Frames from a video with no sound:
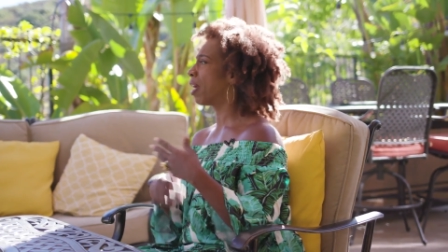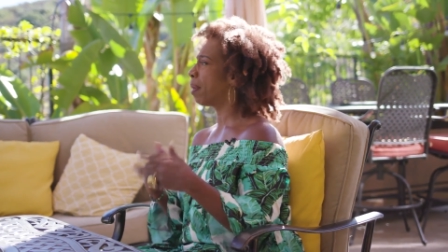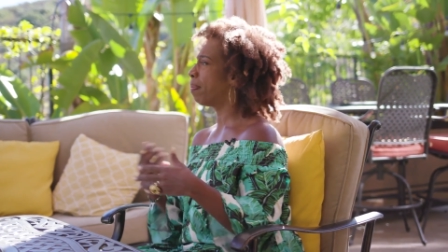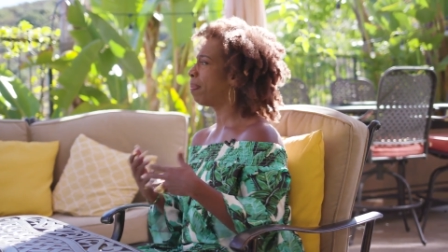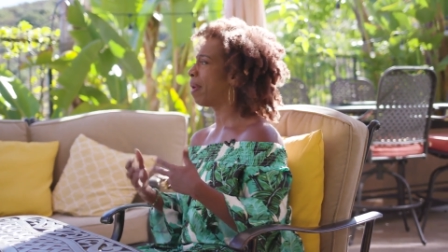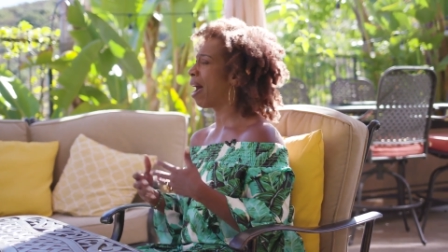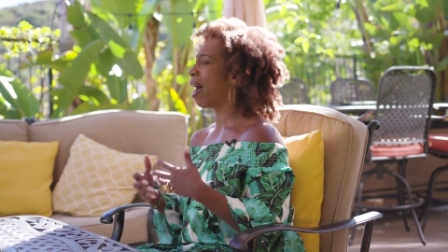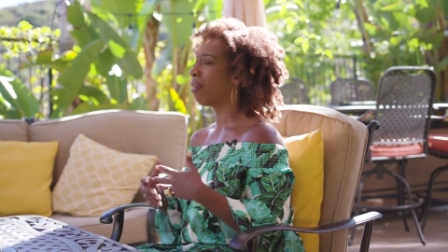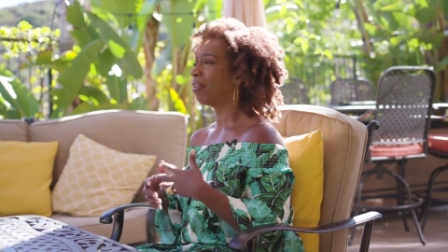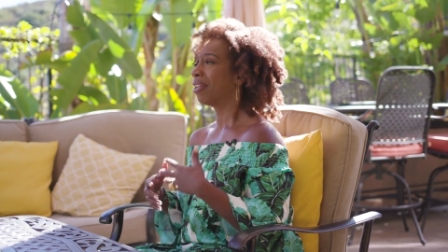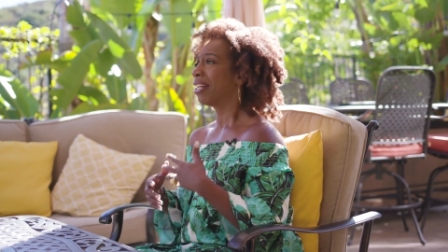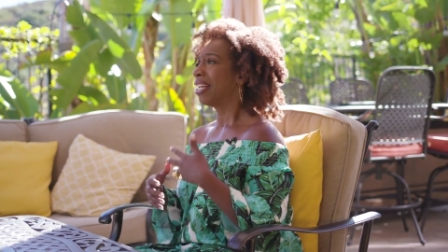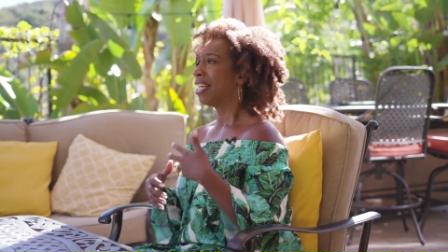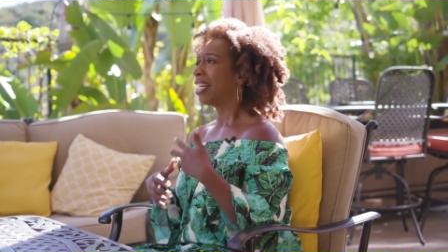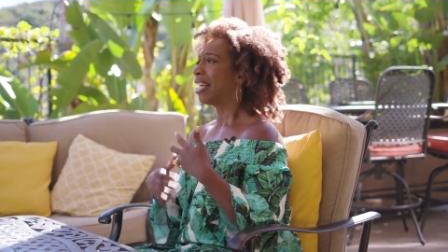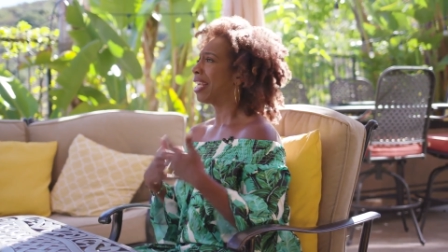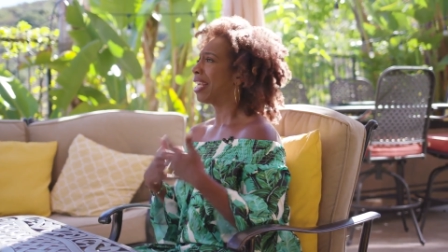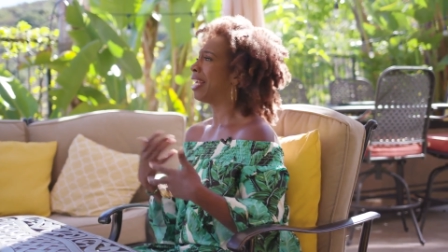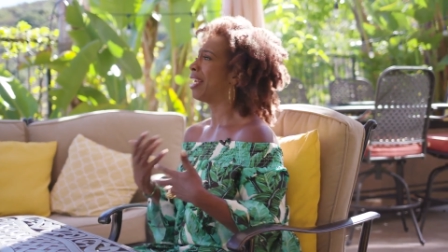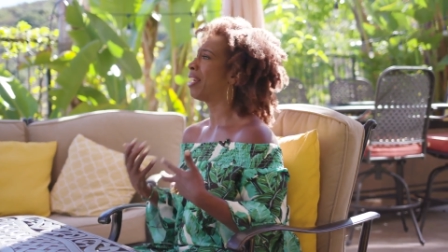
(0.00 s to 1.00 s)
What about
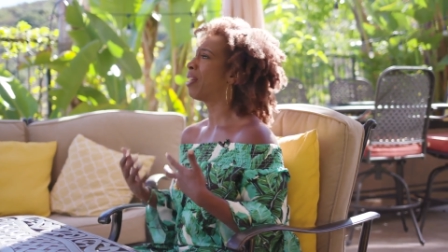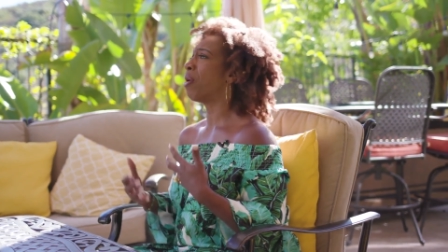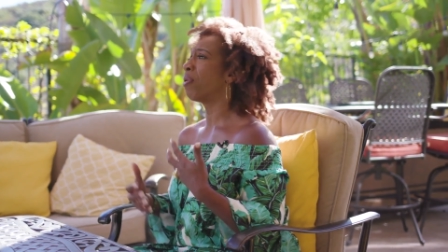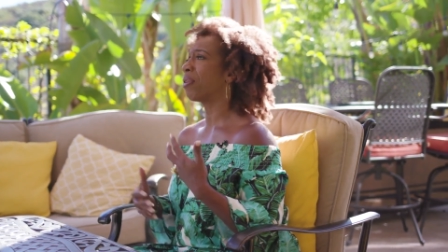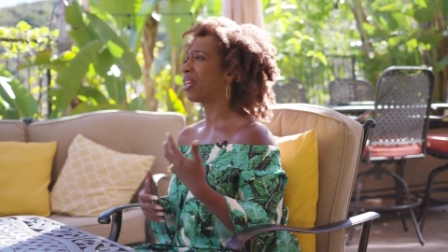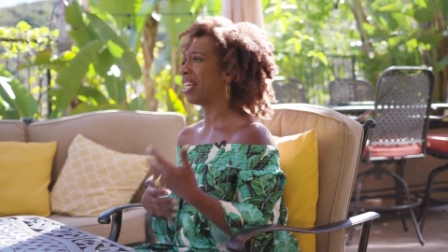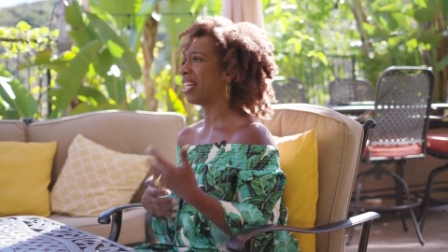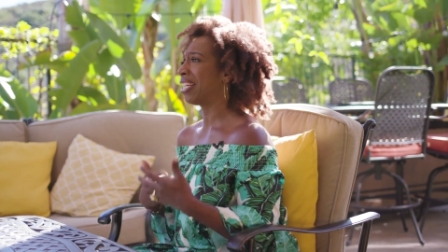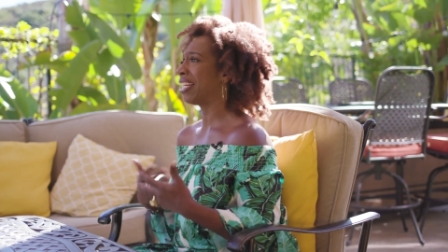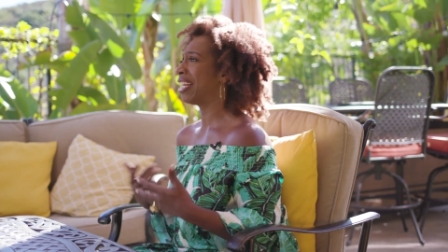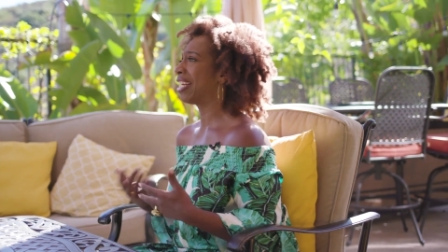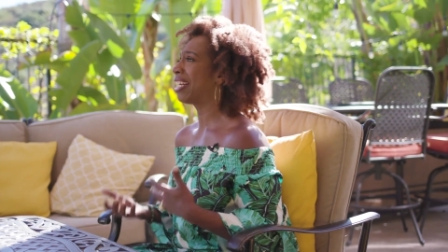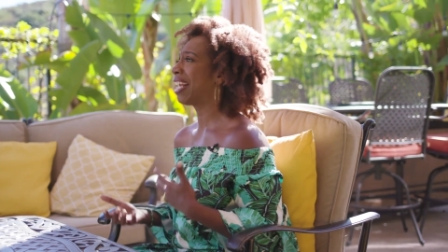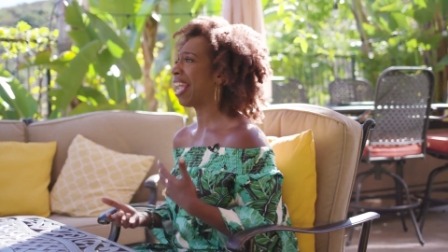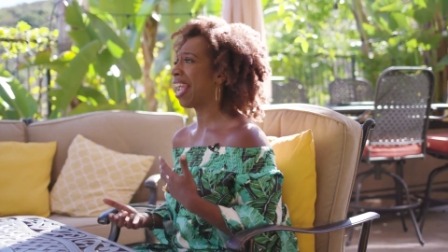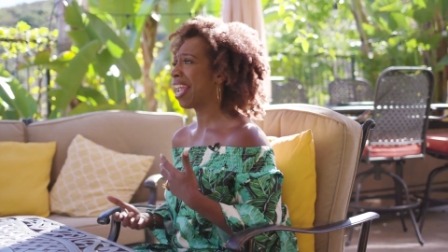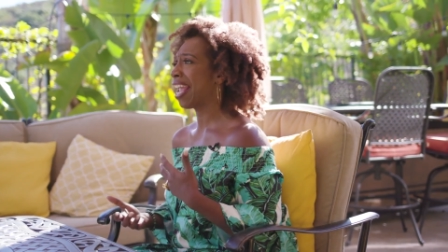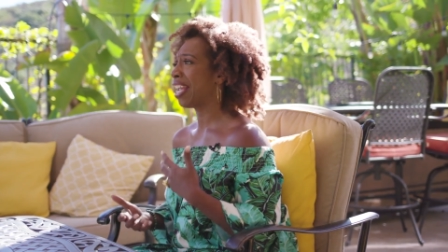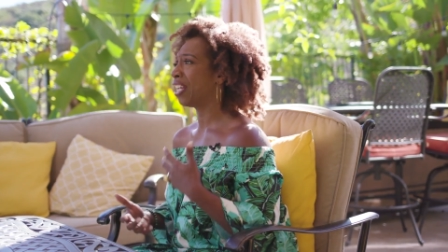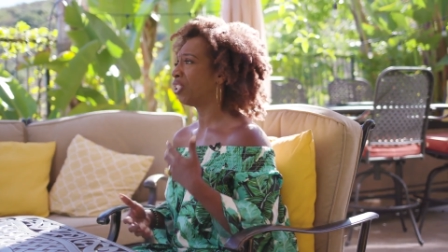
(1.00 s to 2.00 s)
ego getting
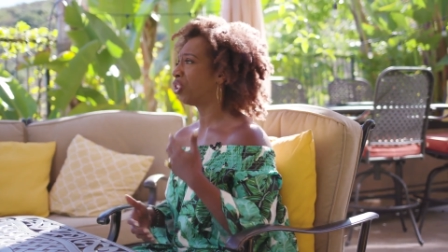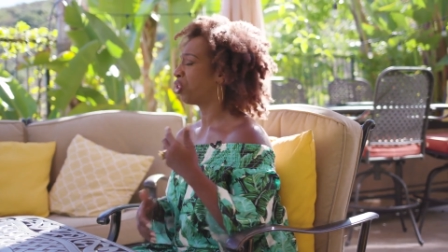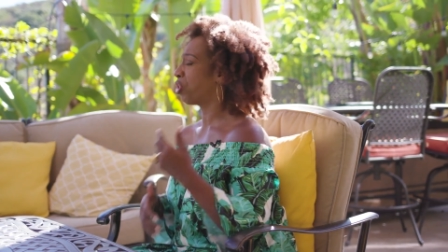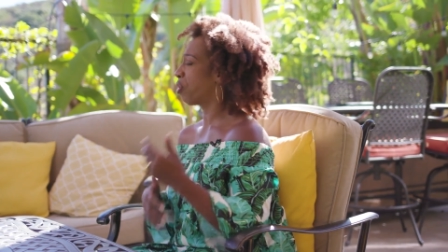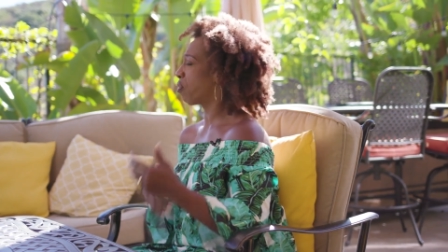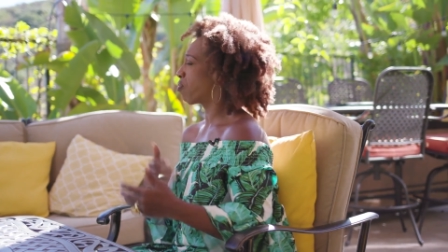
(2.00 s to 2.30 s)
engaged,